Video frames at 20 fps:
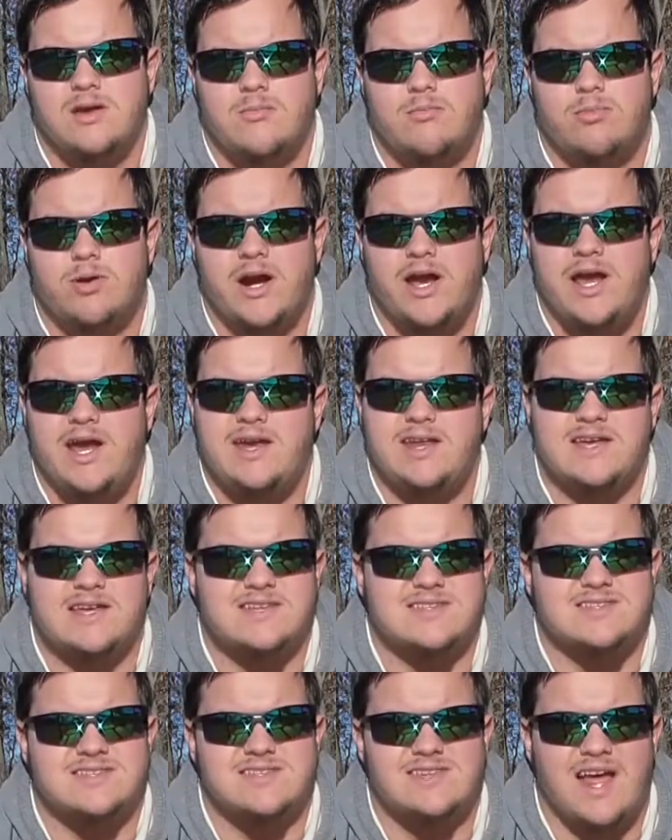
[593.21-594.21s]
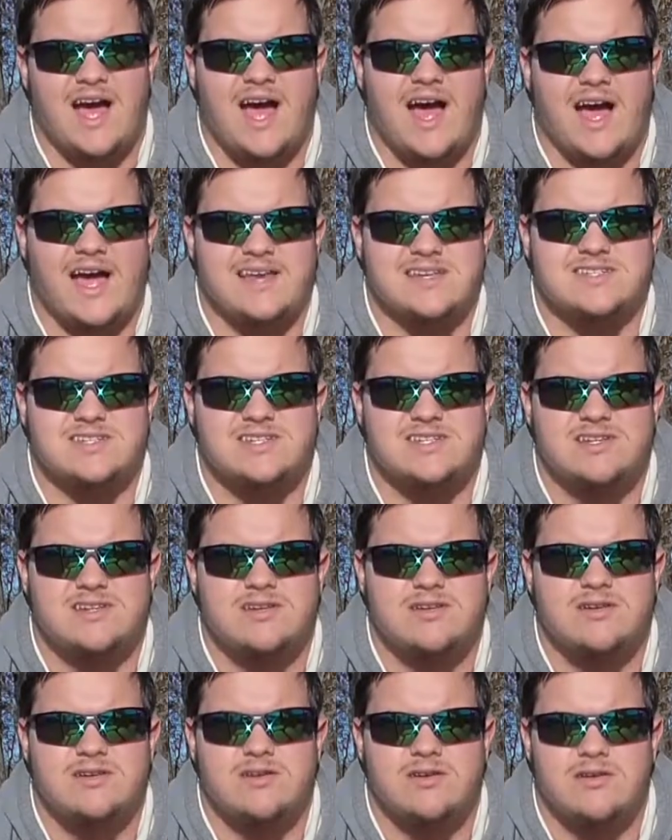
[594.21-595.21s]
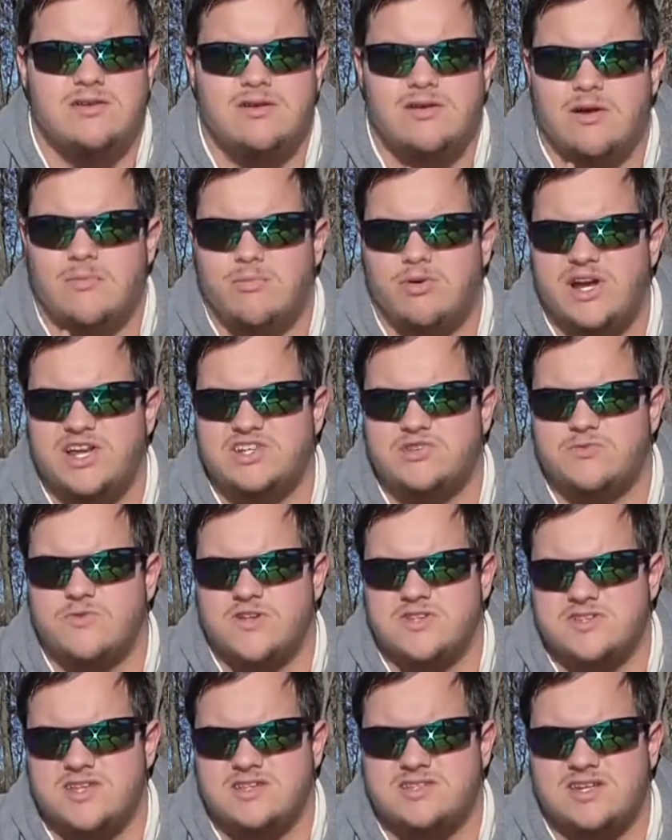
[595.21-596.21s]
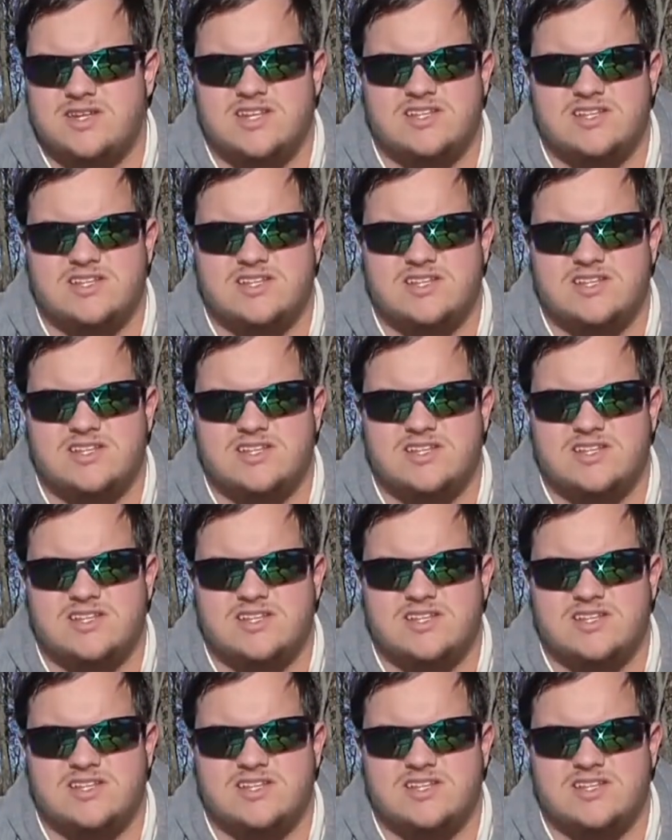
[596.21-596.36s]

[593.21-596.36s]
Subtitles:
braid is not abrasion resistant.